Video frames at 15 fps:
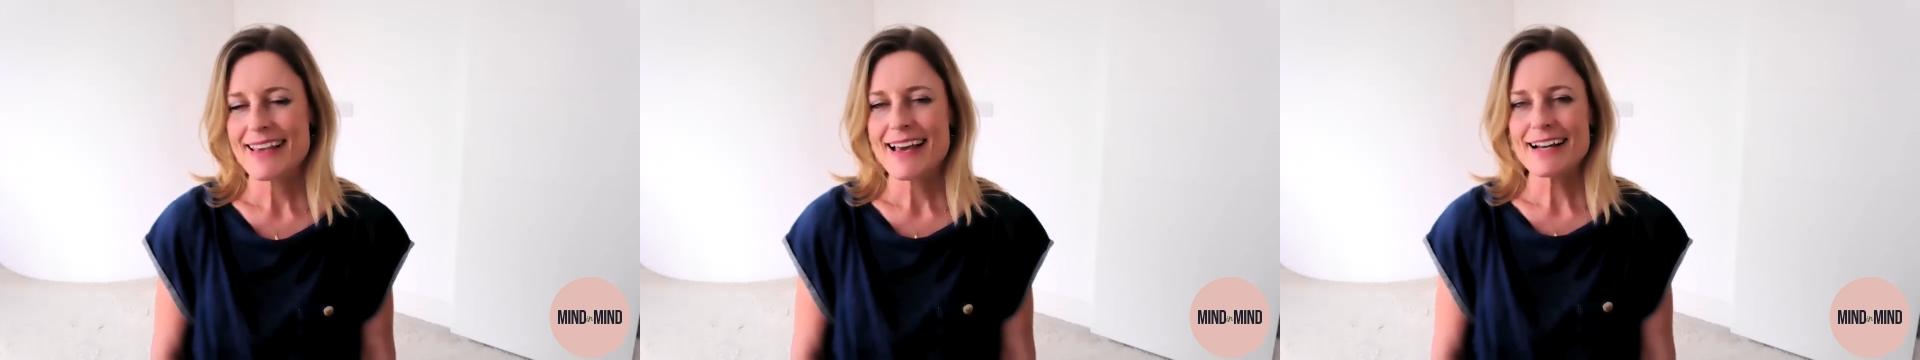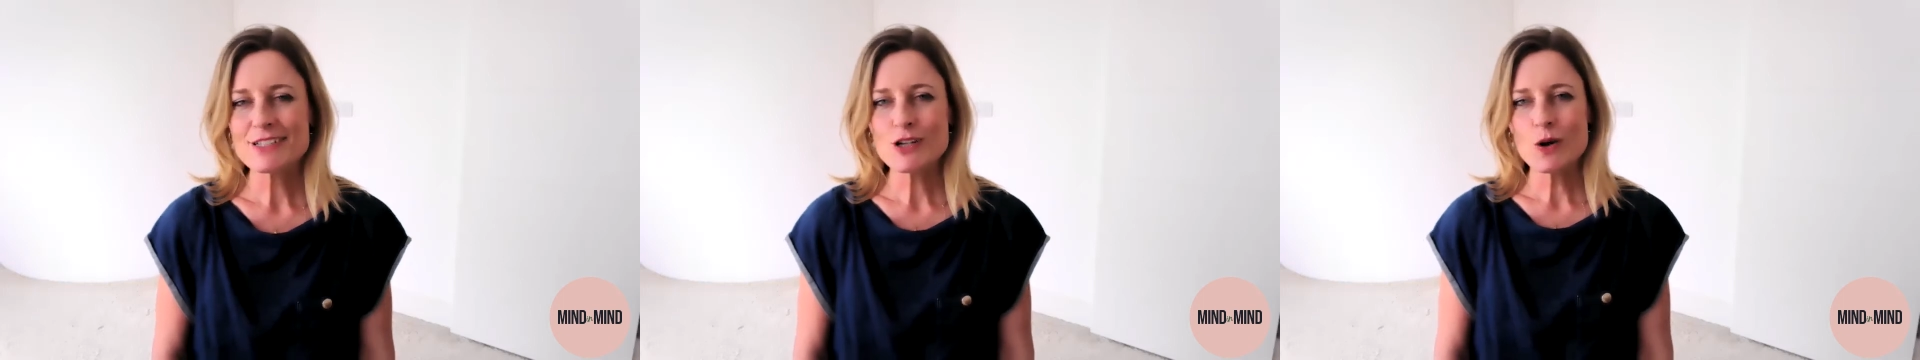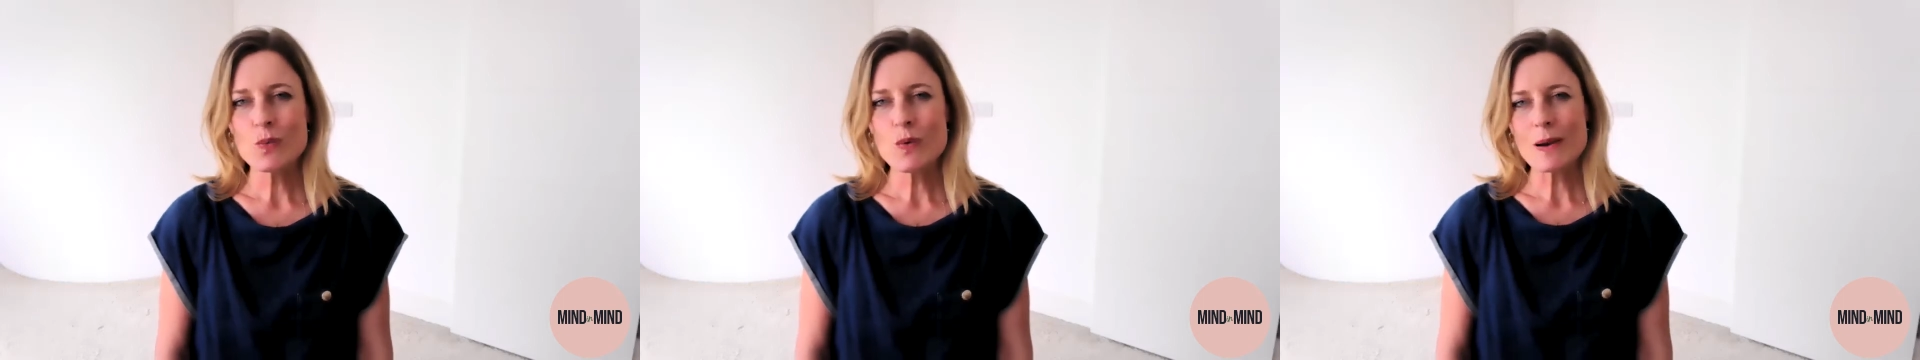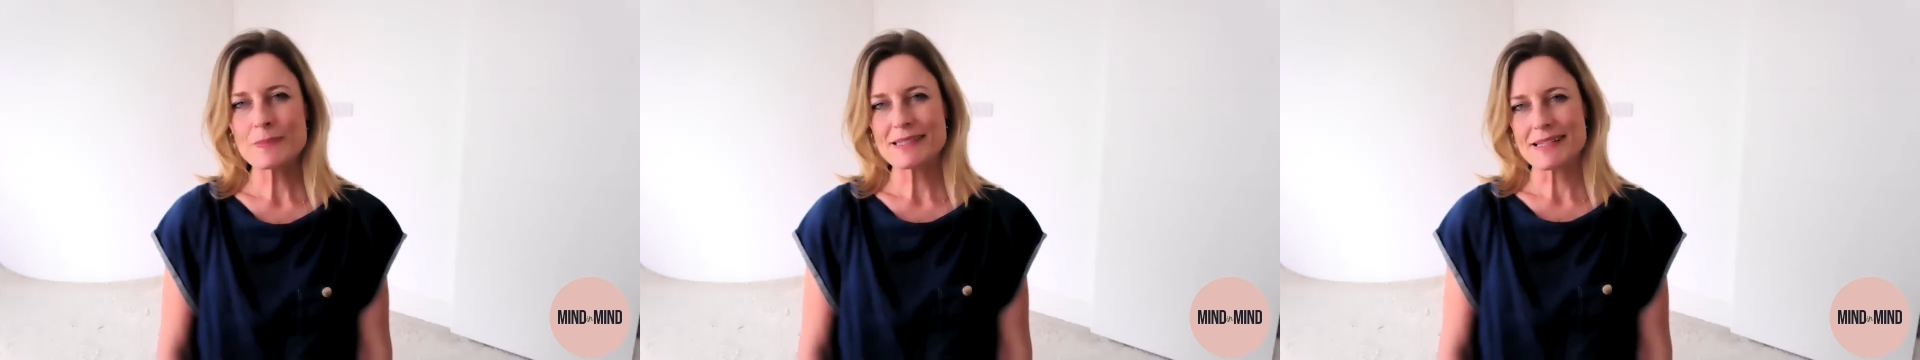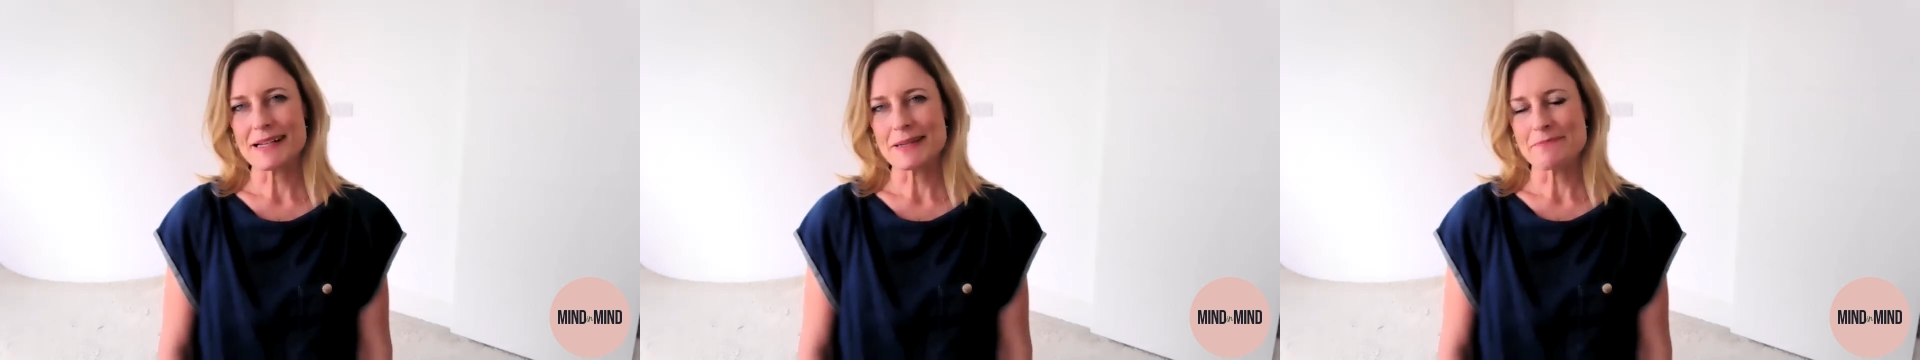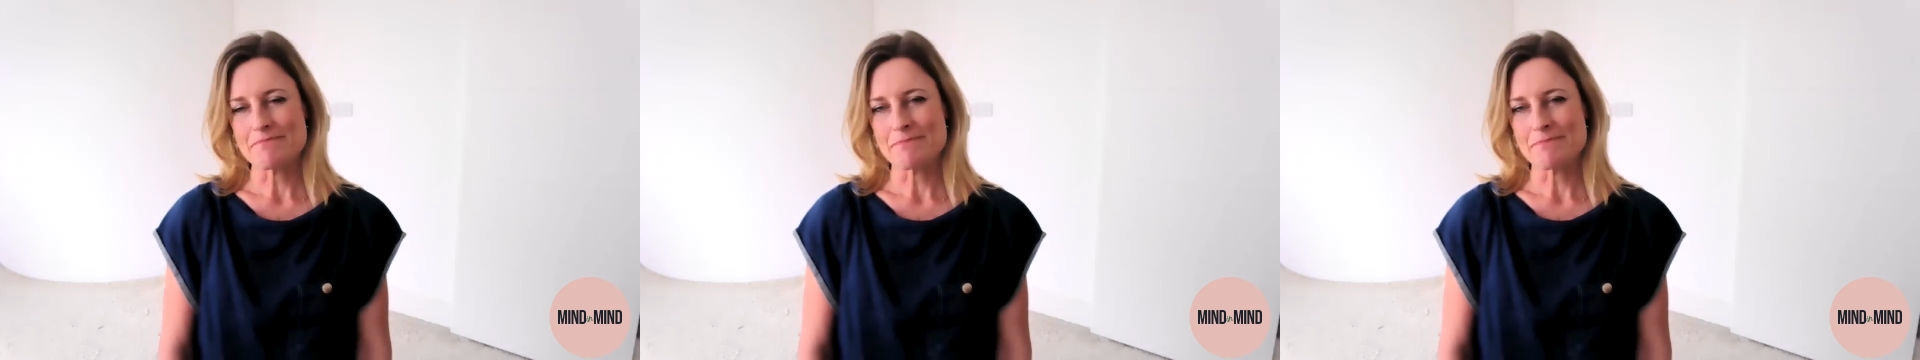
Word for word: At our website,